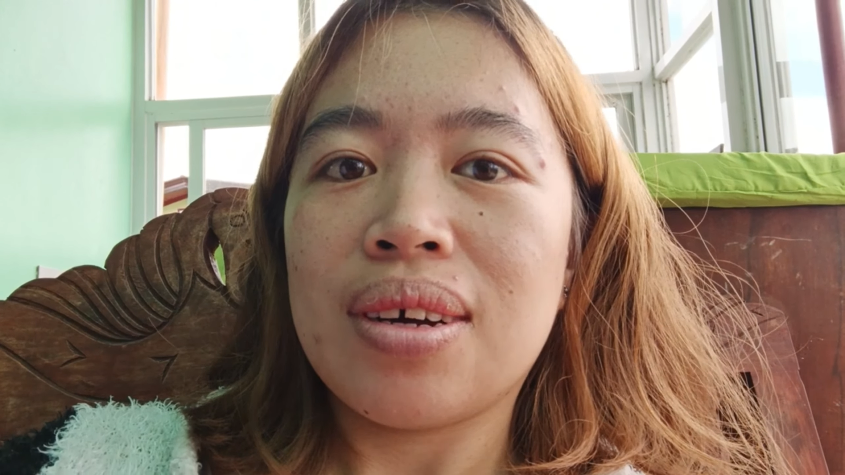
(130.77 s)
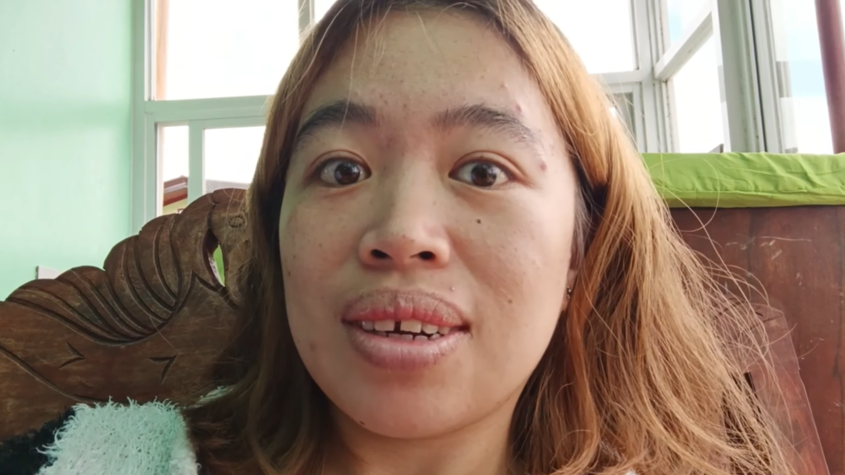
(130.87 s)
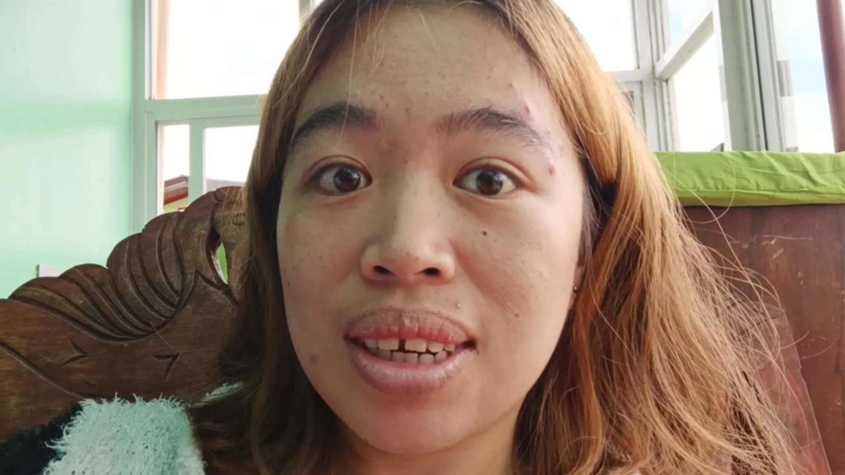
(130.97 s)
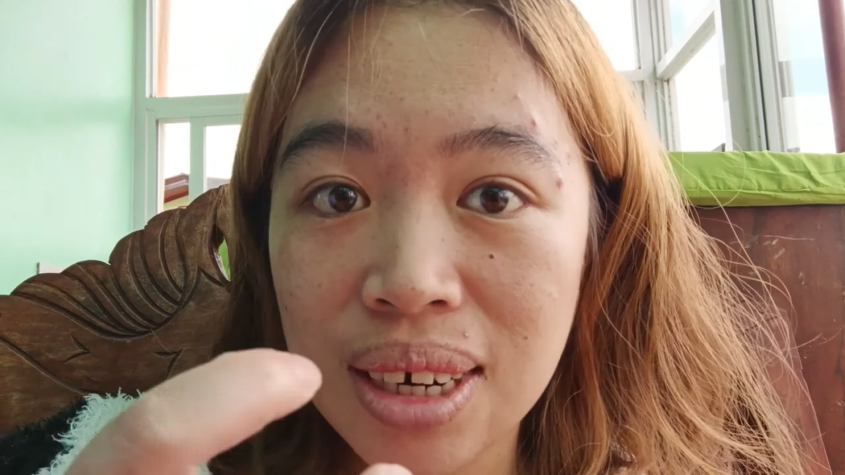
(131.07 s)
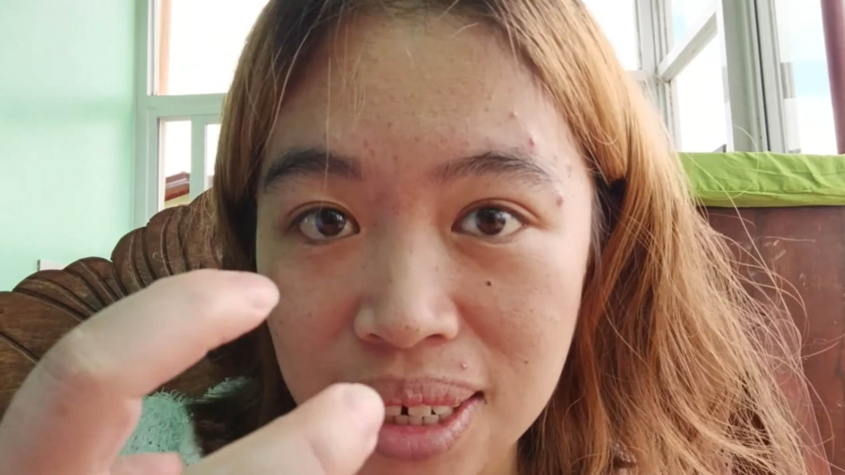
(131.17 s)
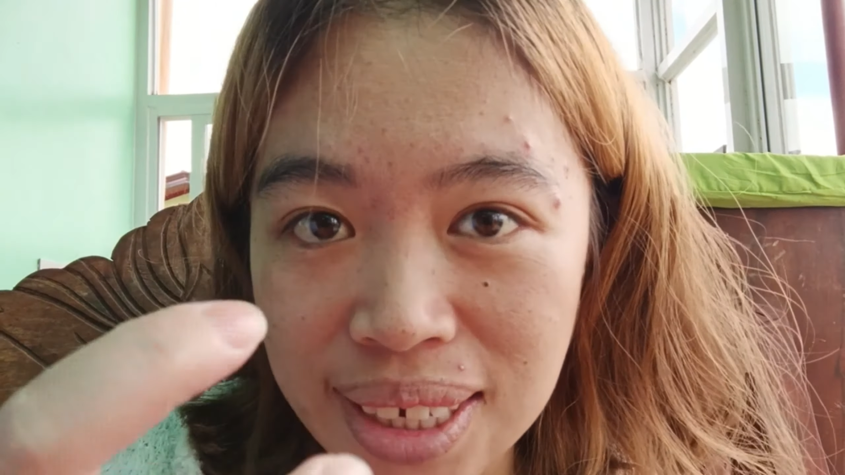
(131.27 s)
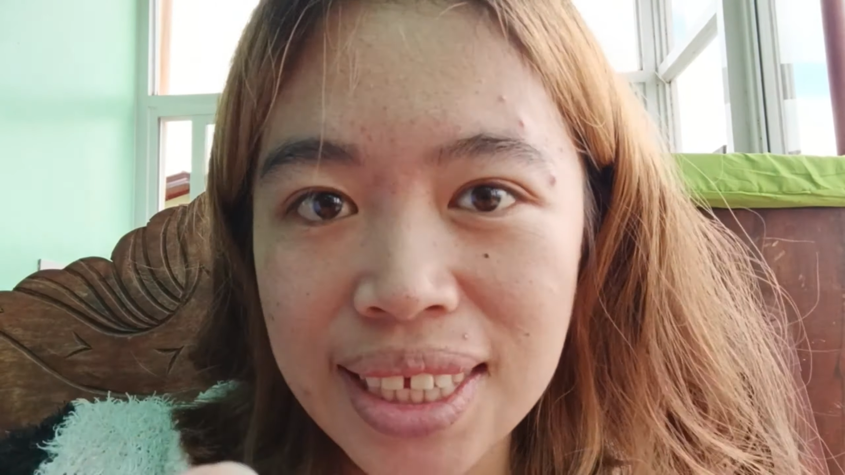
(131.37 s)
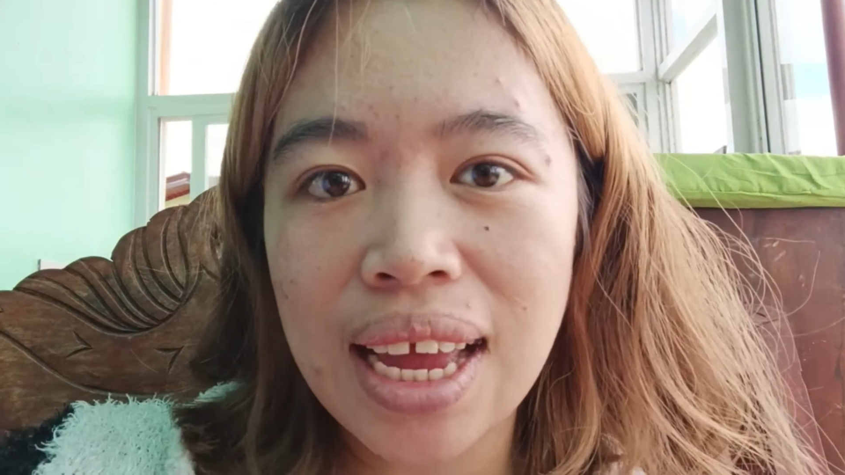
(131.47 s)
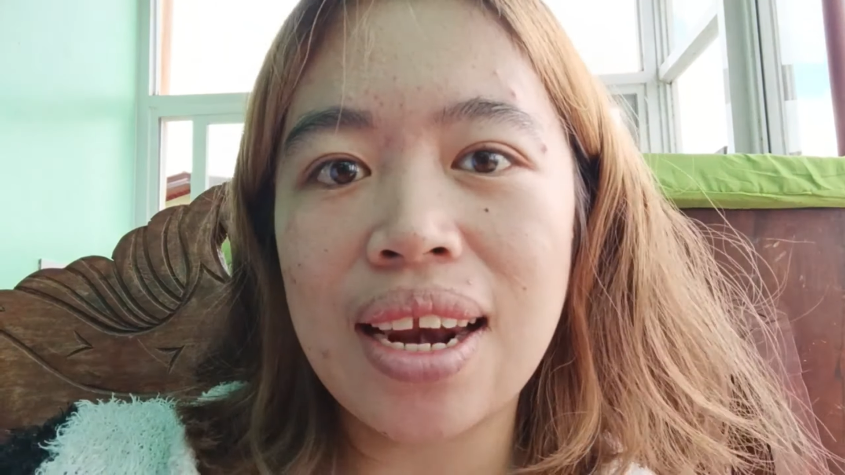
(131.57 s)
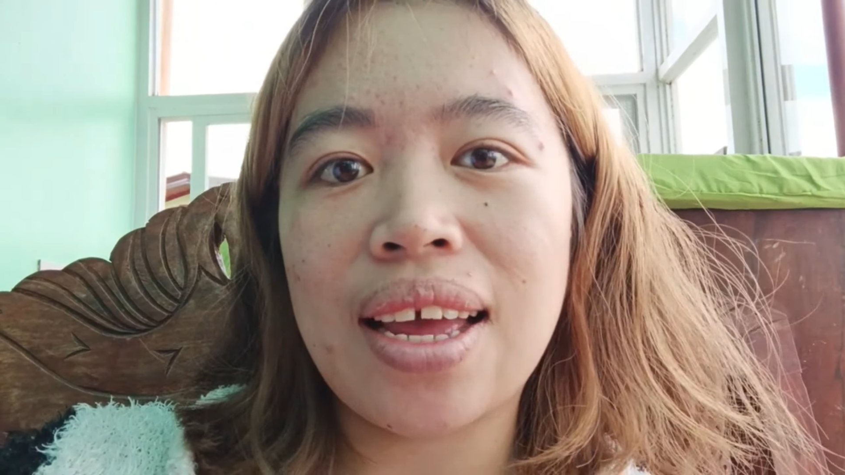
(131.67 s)
there's
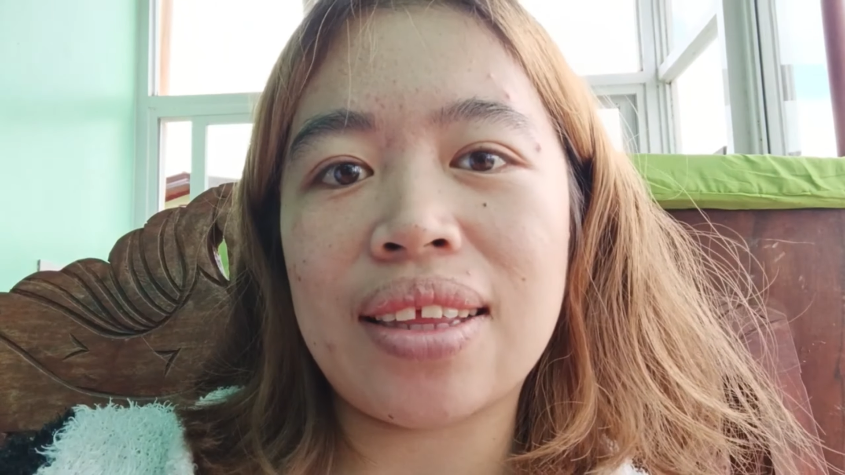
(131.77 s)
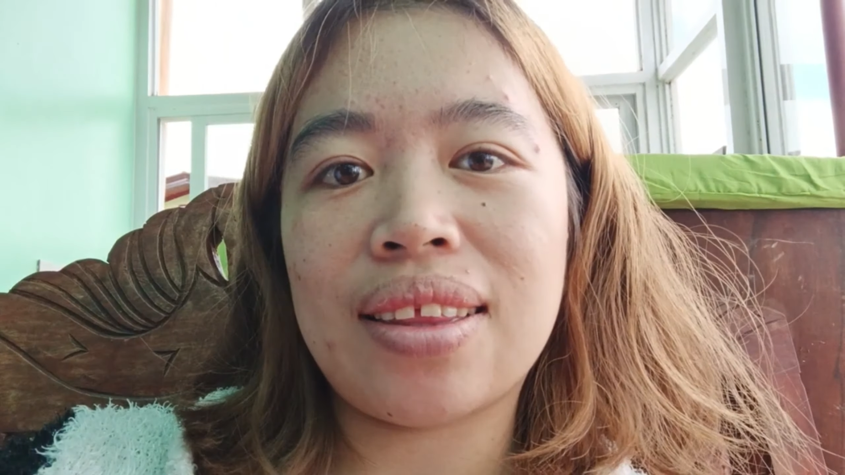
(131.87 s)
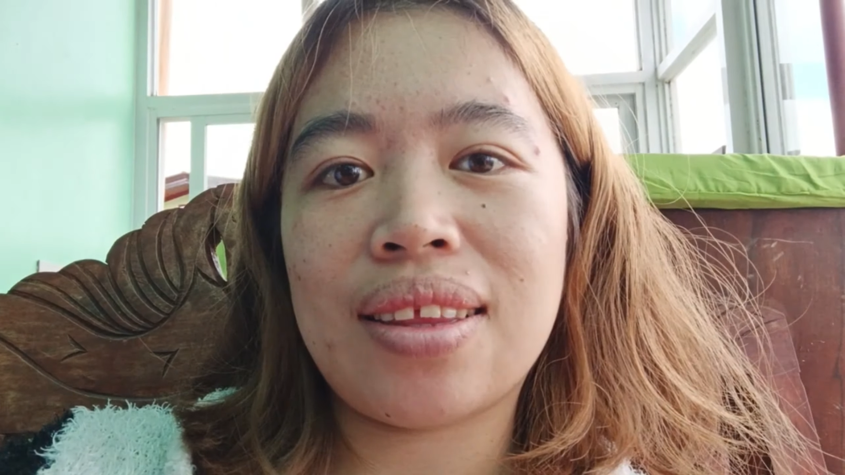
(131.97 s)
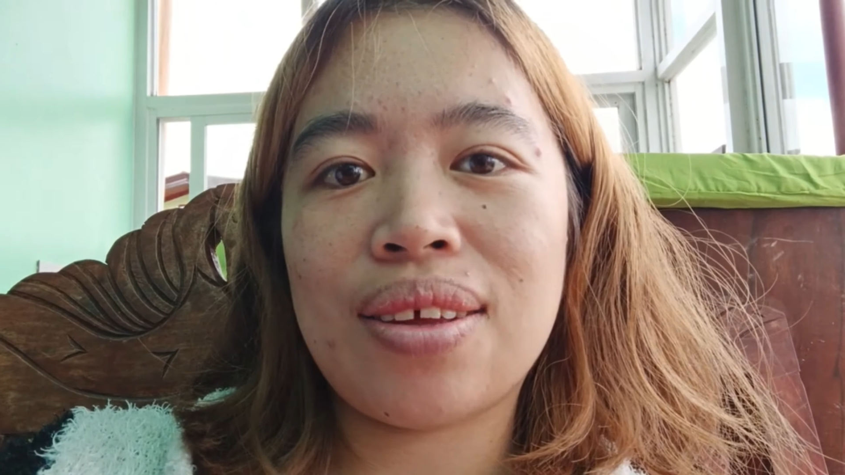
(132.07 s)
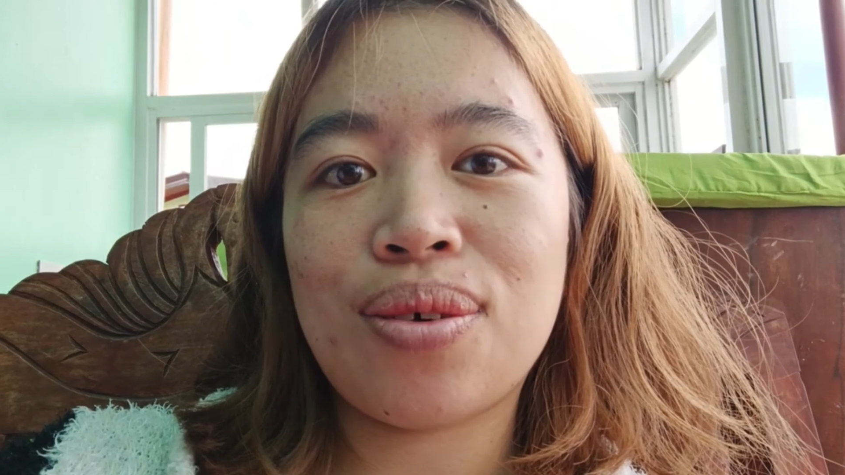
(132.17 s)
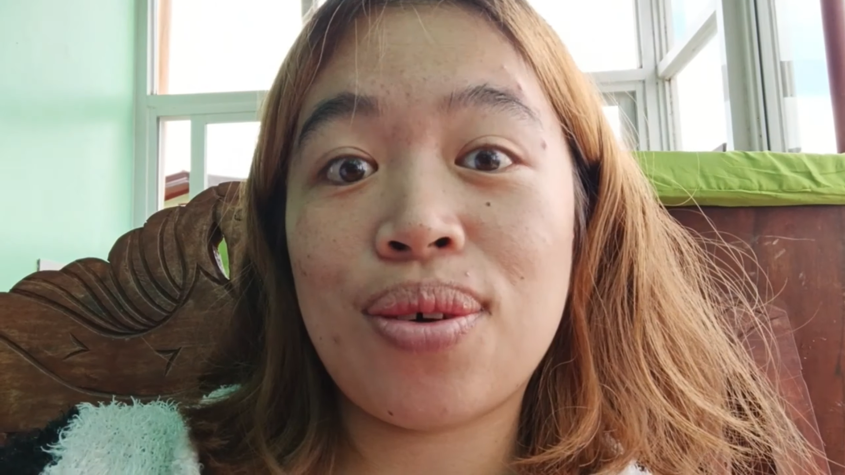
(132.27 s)
a lot who